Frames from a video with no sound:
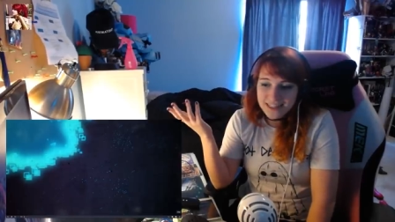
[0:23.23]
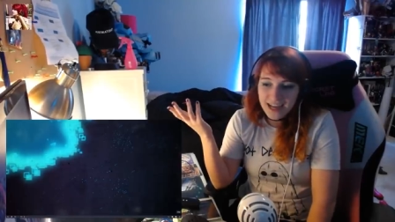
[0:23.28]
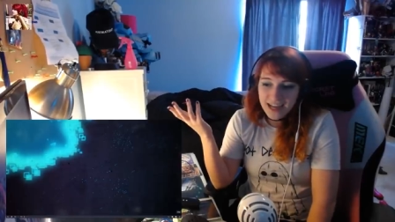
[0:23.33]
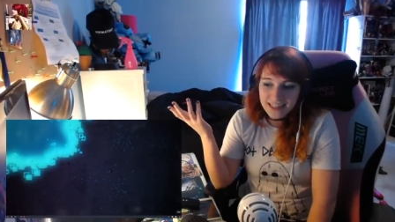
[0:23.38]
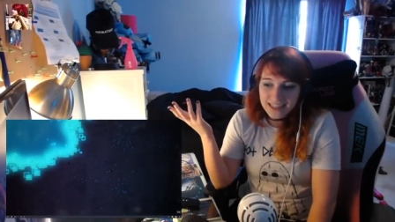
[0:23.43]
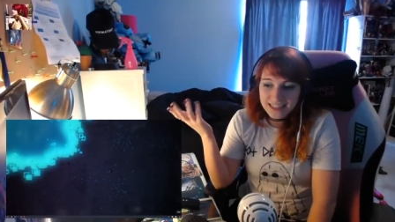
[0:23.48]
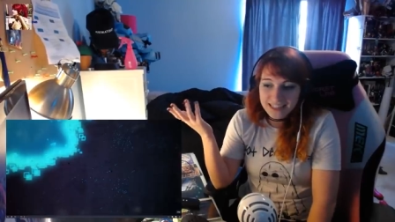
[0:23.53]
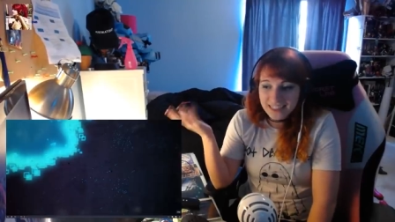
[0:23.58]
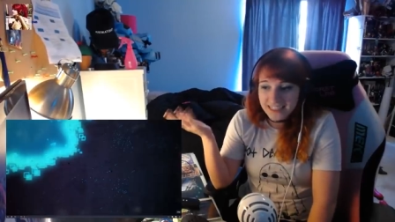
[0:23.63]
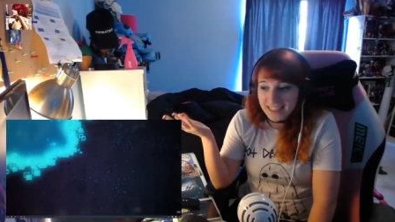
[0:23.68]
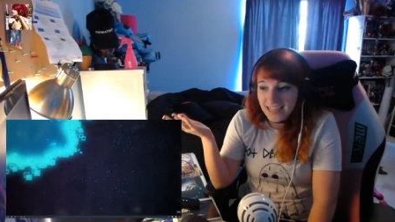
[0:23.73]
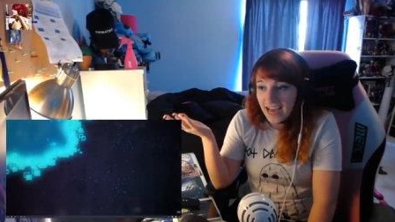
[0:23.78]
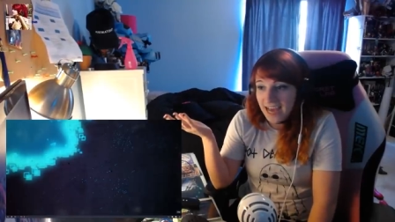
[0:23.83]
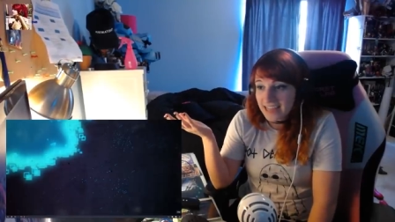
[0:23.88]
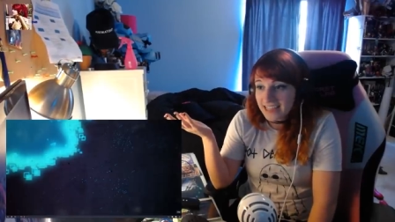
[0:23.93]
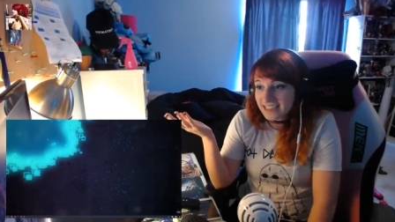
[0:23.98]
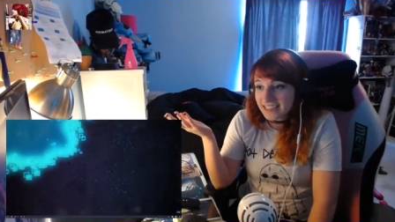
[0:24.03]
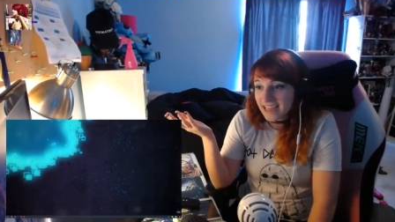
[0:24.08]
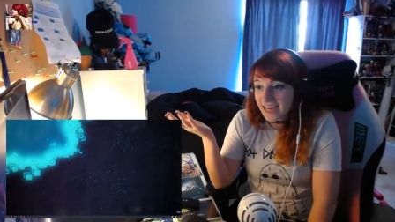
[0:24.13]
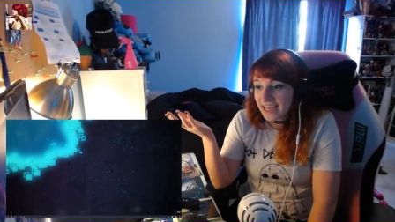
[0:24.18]
not like the
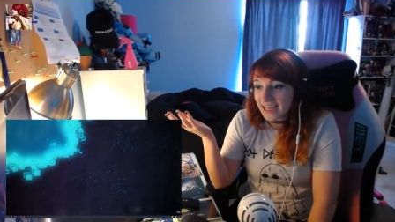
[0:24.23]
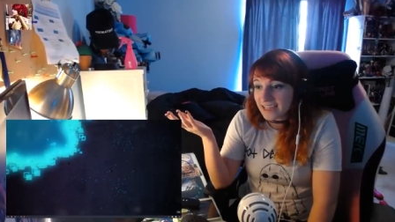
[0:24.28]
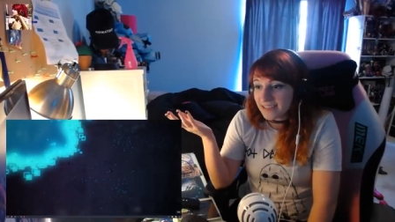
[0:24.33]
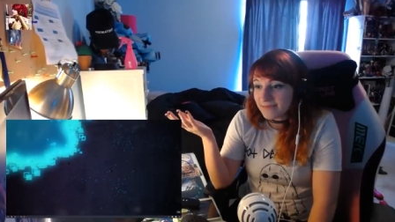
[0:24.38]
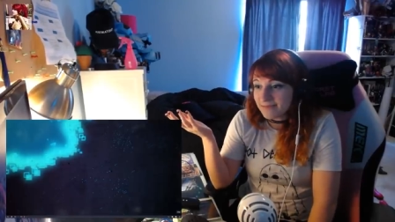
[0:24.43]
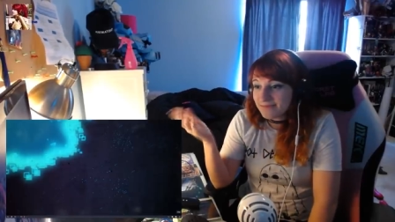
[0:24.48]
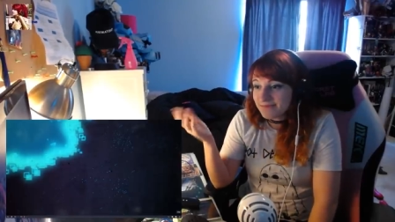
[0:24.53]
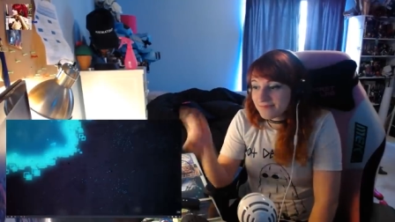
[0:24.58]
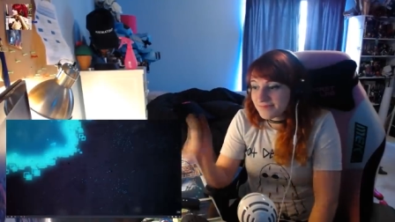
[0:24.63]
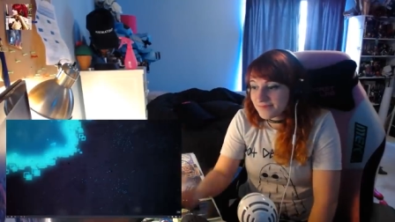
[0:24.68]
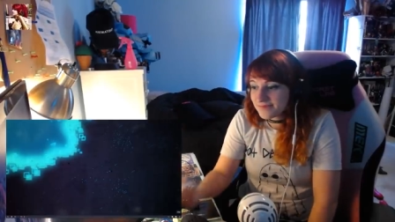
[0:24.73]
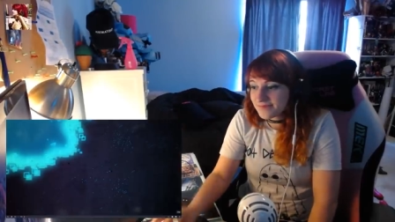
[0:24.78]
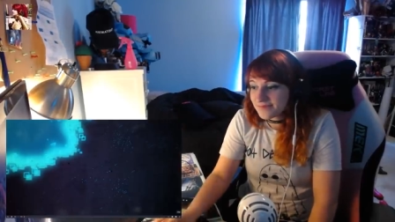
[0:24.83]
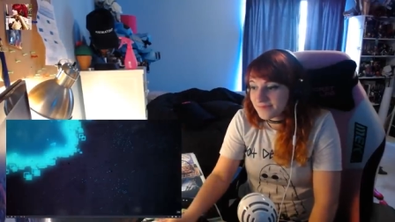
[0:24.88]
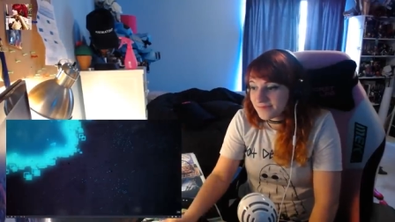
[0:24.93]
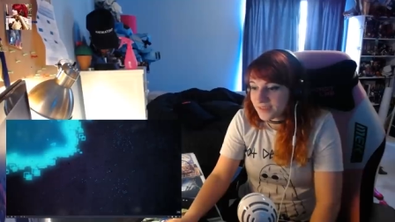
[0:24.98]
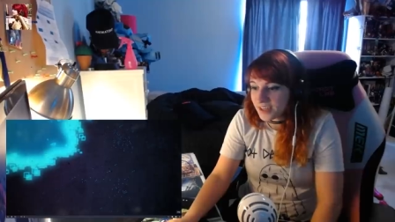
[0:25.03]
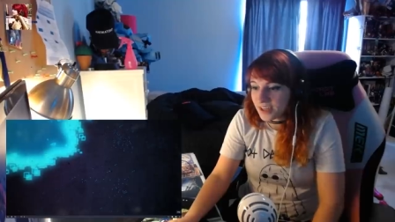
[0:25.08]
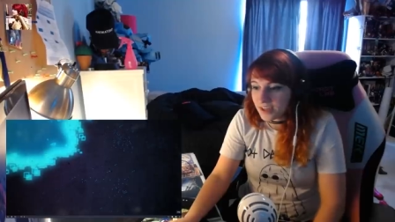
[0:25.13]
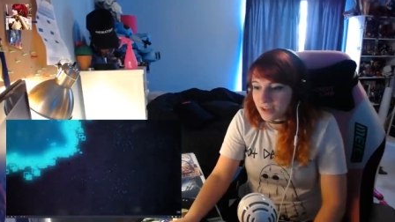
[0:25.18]
last time.
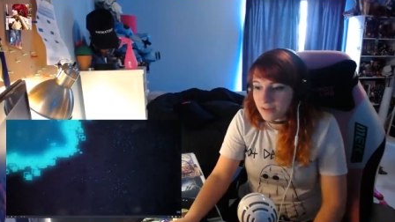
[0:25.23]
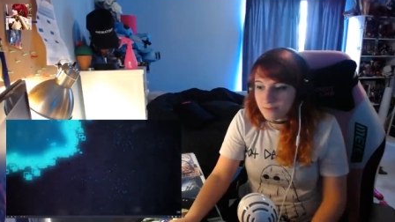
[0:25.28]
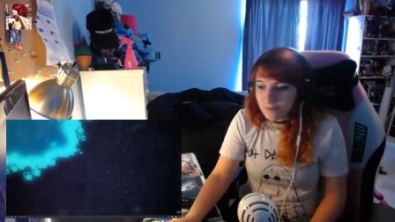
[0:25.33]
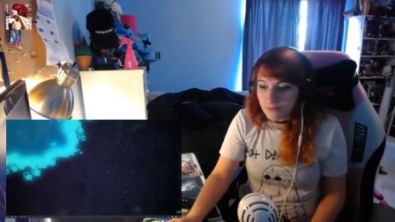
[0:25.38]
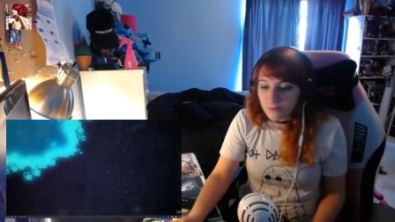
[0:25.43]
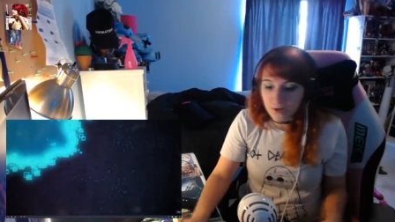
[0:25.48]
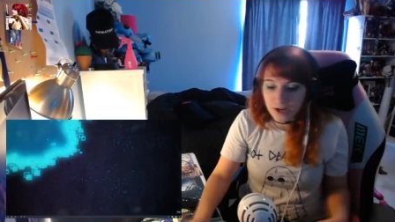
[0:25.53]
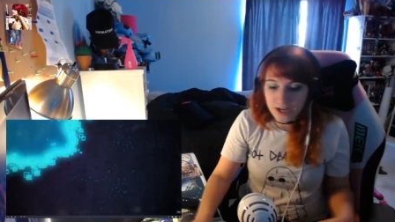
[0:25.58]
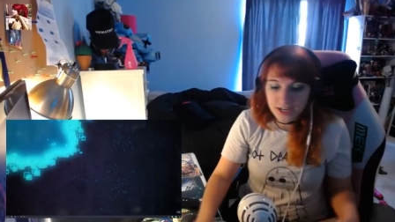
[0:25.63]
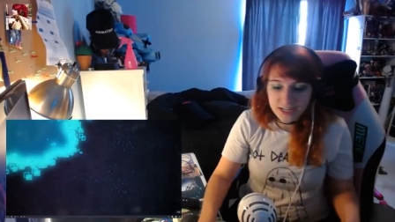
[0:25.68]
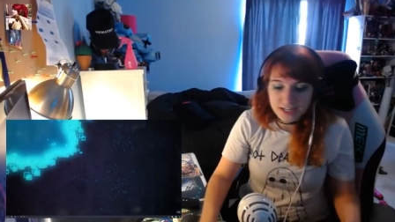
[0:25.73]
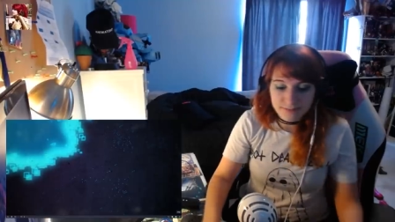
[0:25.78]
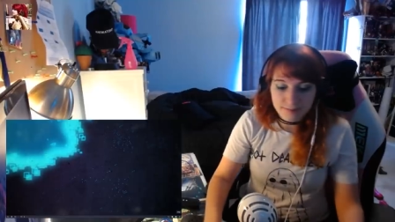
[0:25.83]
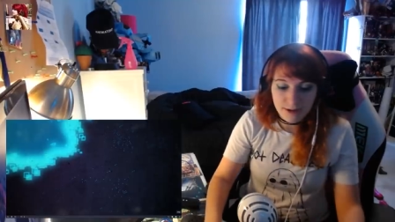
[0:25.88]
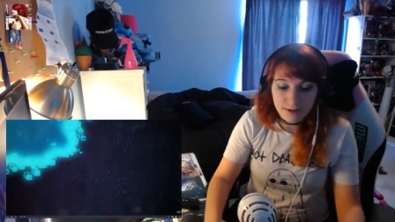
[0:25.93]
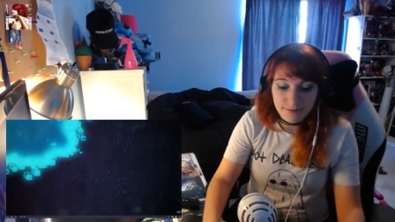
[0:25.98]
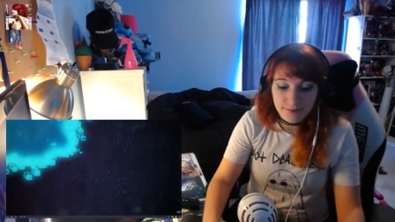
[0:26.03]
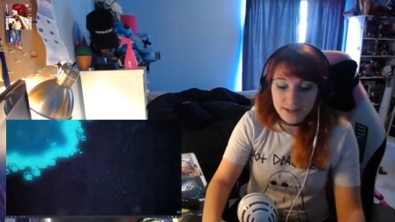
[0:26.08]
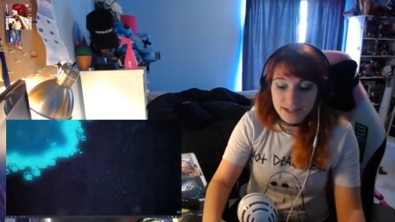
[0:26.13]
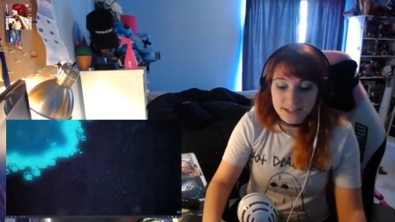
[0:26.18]
Oh, I'm way, my
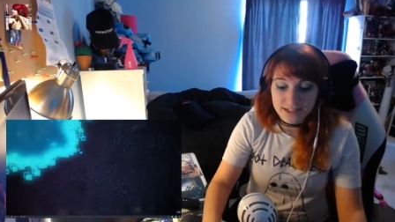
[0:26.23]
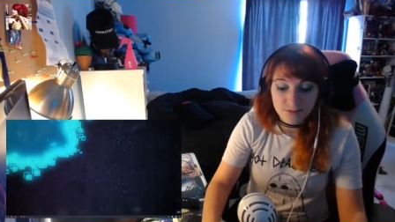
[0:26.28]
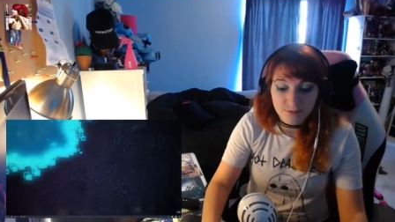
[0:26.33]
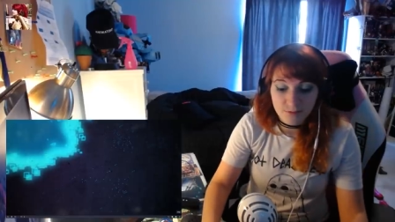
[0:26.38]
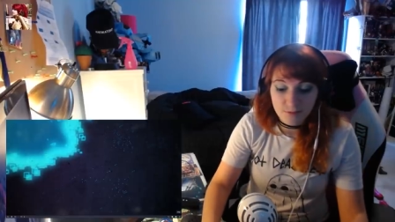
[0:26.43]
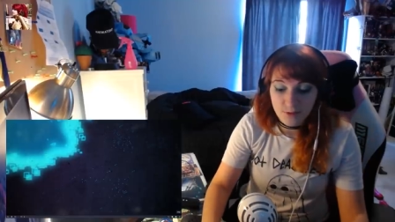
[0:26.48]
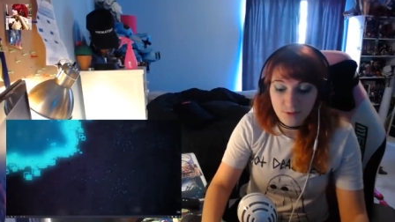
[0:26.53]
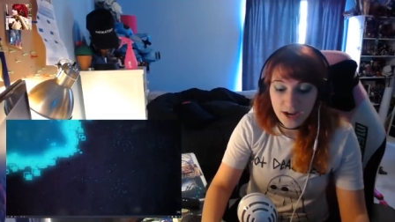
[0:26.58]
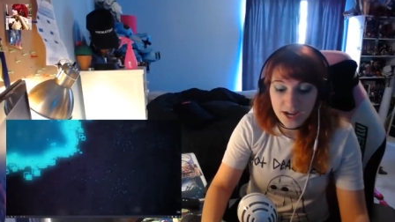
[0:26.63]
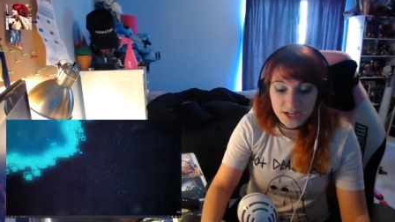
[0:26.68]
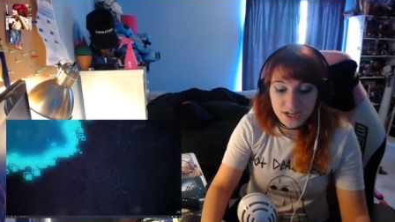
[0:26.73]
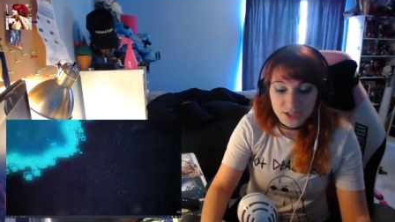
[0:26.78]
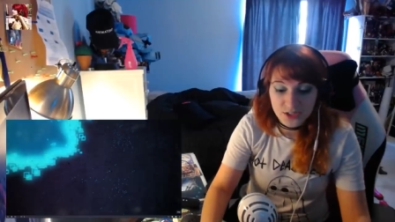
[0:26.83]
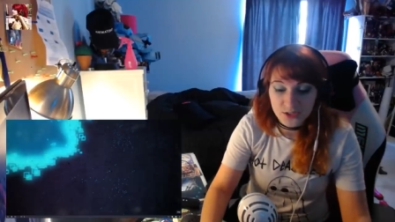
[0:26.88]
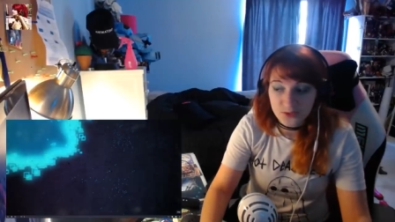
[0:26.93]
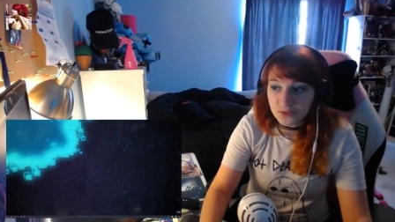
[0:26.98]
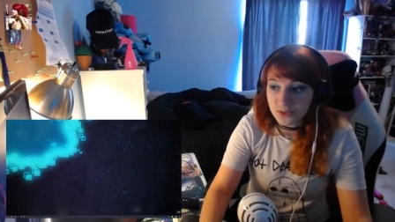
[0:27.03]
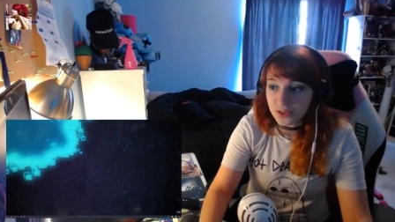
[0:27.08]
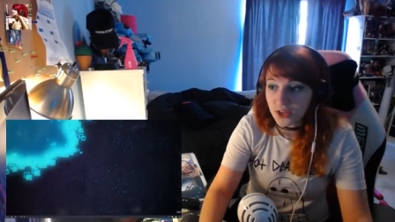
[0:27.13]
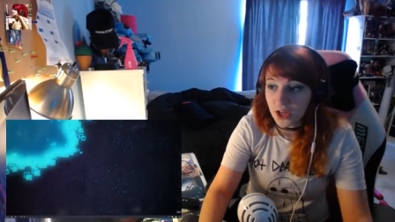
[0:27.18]
mic is way
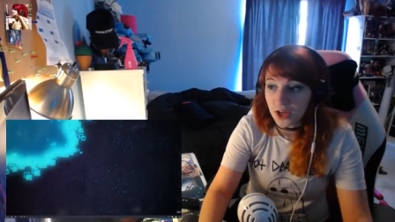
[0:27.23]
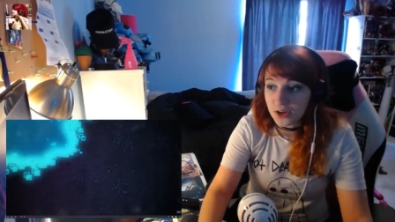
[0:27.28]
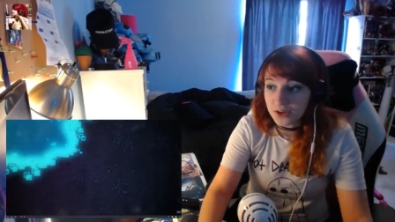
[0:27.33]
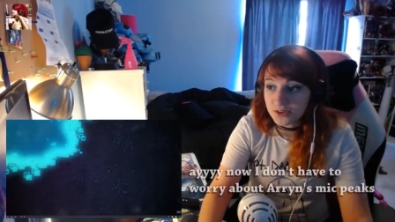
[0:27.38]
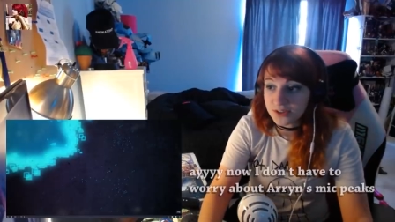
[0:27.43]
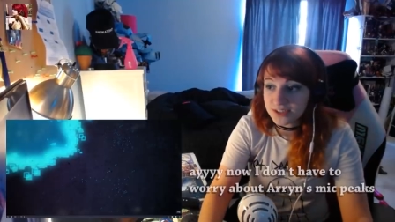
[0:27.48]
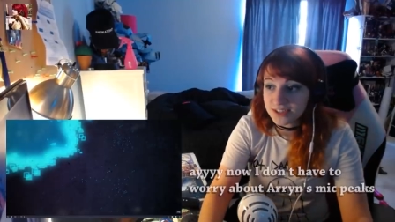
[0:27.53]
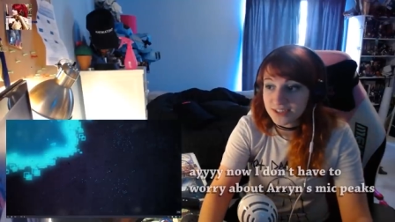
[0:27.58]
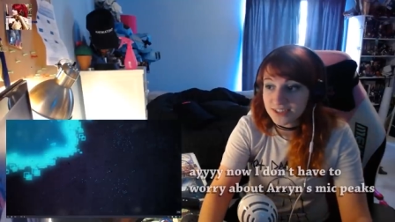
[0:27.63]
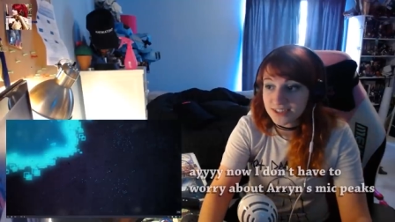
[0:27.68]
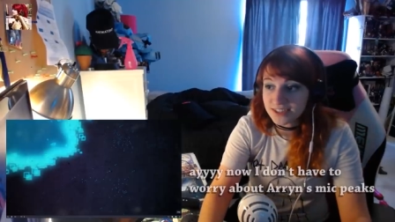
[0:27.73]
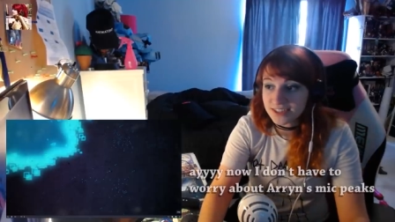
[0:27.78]
too close.